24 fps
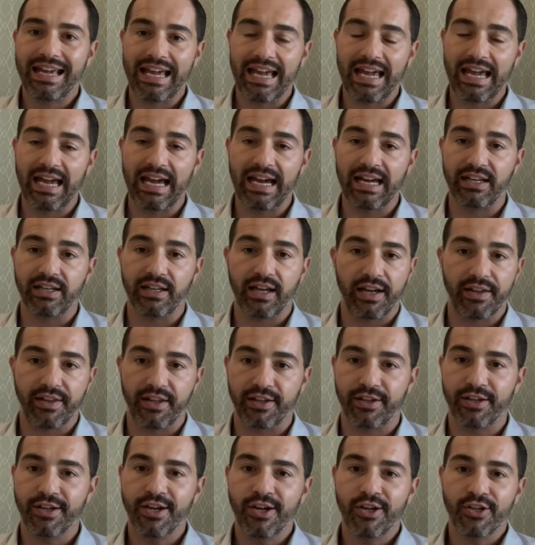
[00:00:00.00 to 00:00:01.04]
And I
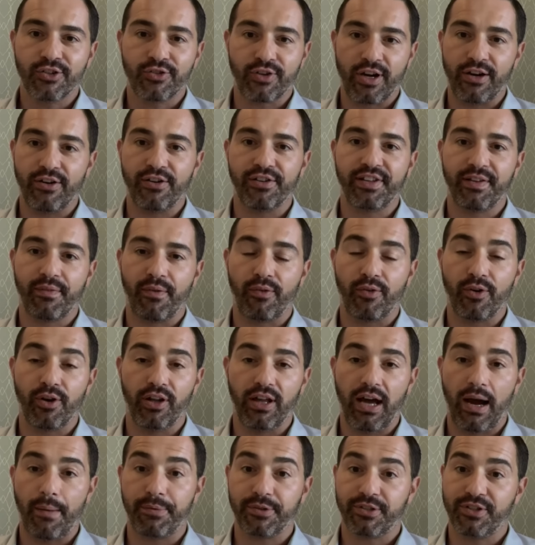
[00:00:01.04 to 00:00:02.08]
think traders have a real
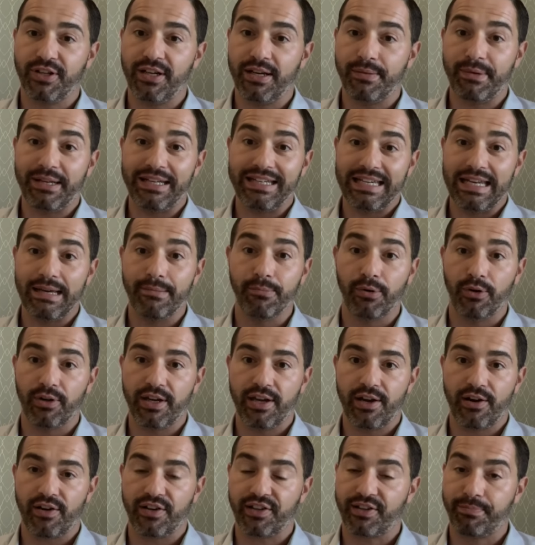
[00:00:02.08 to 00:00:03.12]
opportunity to be nimble
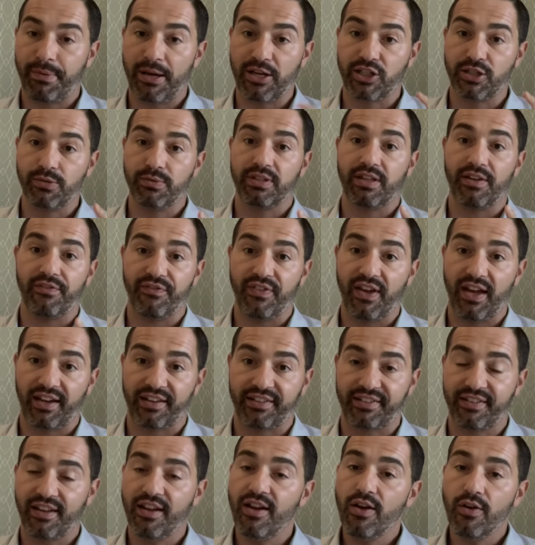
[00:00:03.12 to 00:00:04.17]
here, especially with the
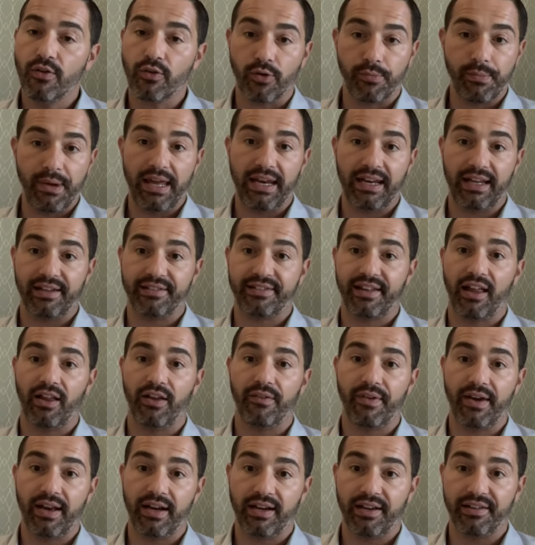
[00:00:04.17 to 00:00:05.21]
VIX remaining as
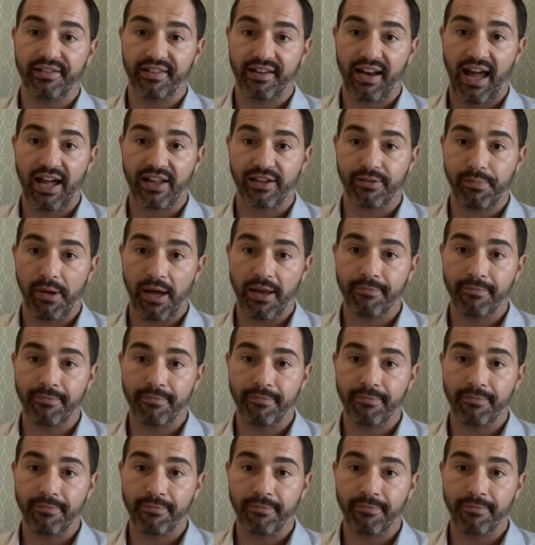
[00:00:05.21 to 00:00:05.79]
elevated as it has been.